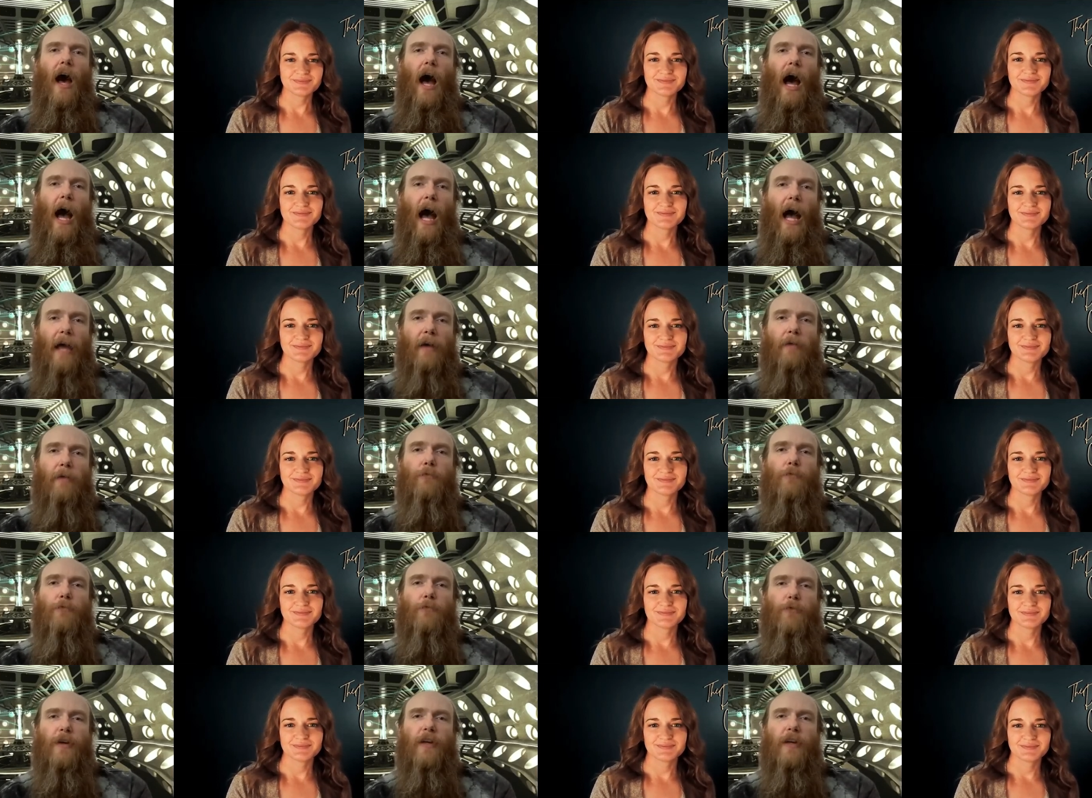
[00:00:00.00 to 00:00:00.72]
Speaker 1: I
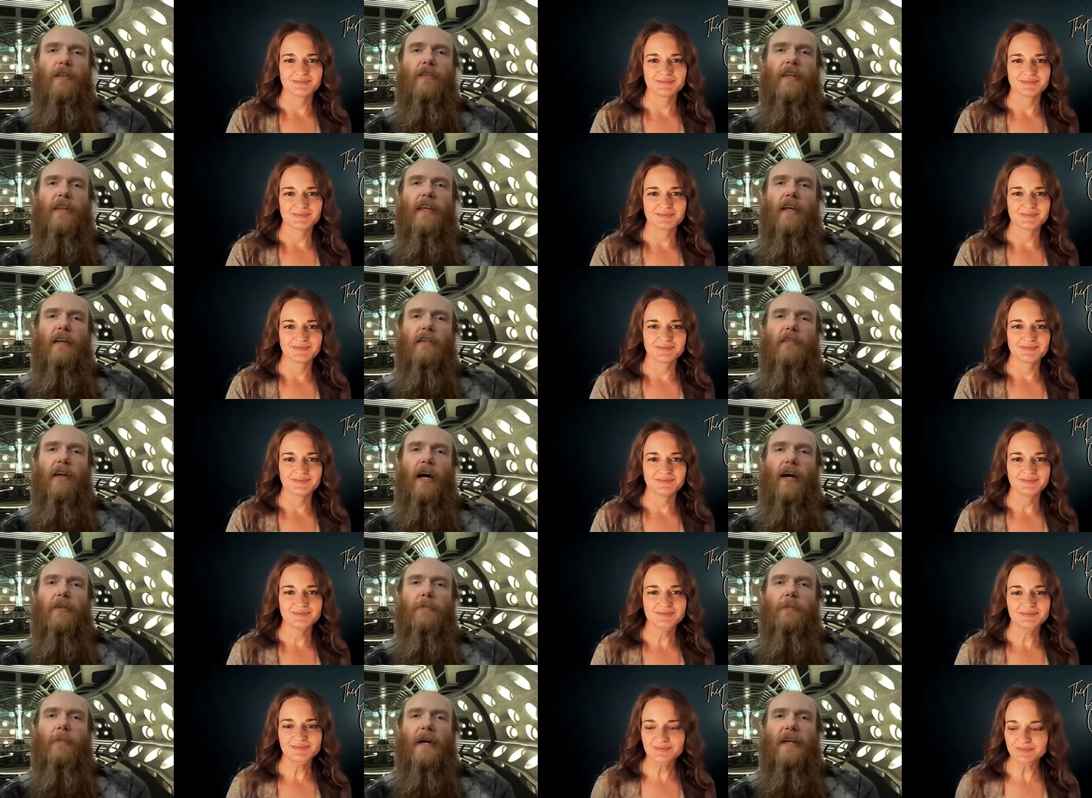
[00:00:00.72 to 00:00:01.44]
really
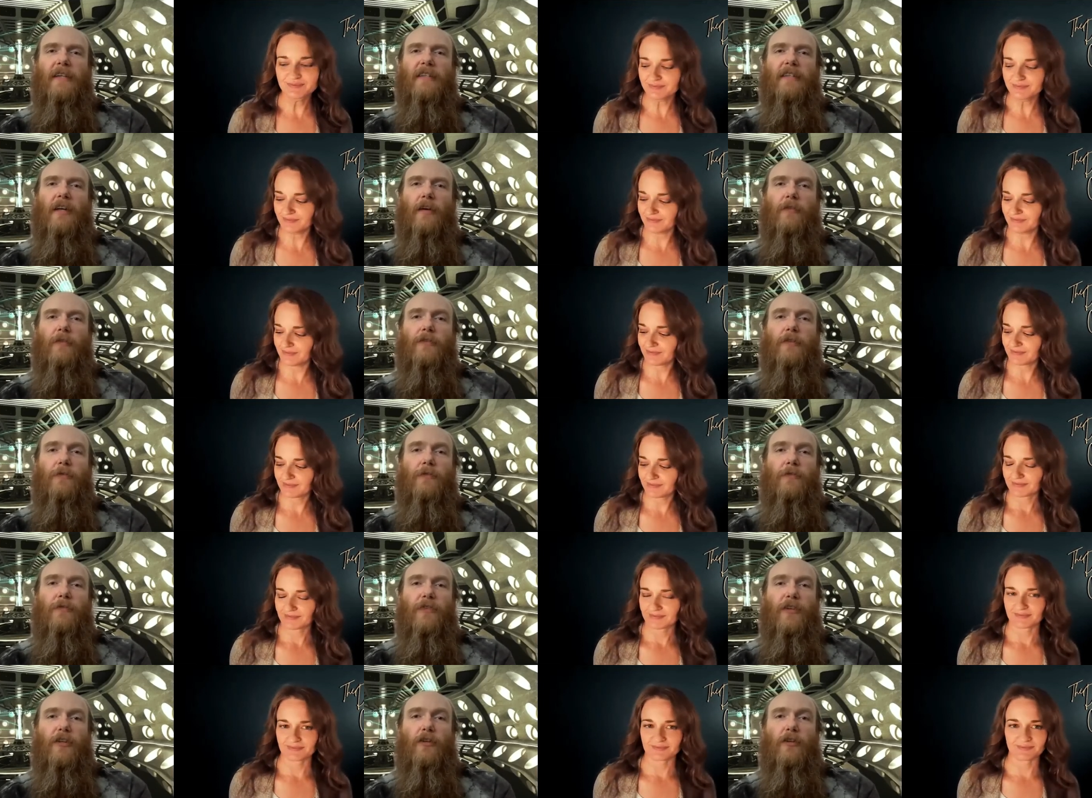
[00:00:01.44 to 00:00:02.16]
allowed myself to
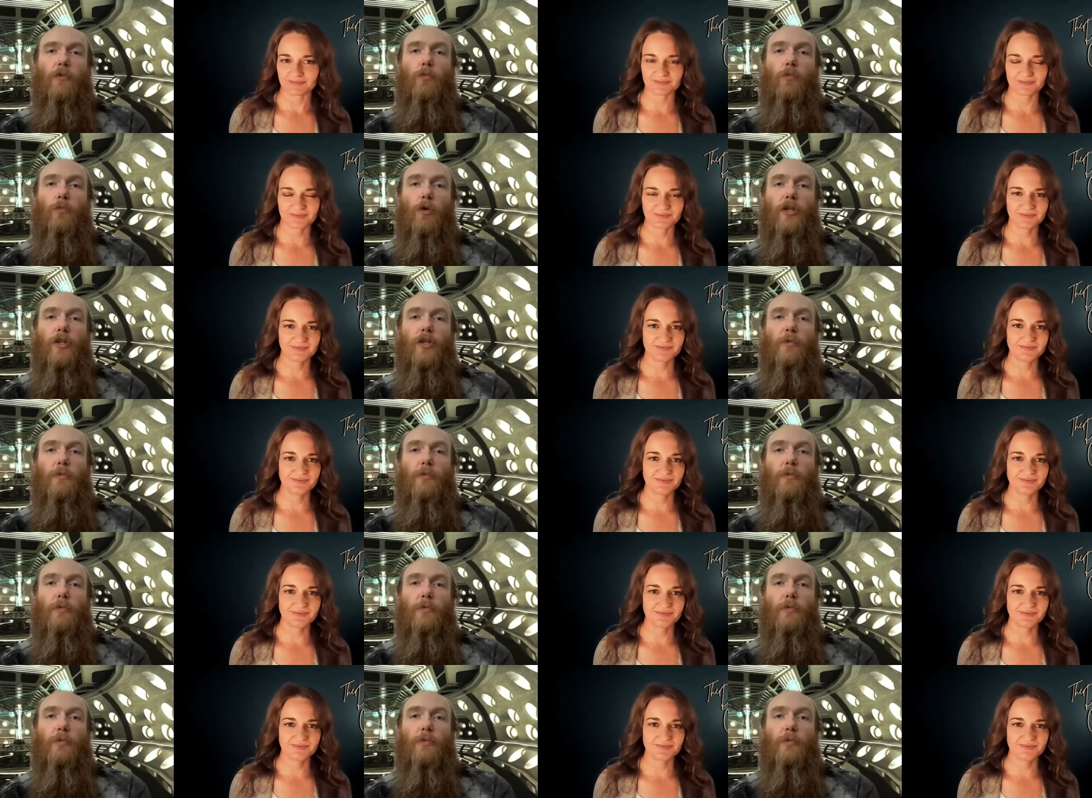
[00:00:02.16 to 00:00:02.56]
feel what it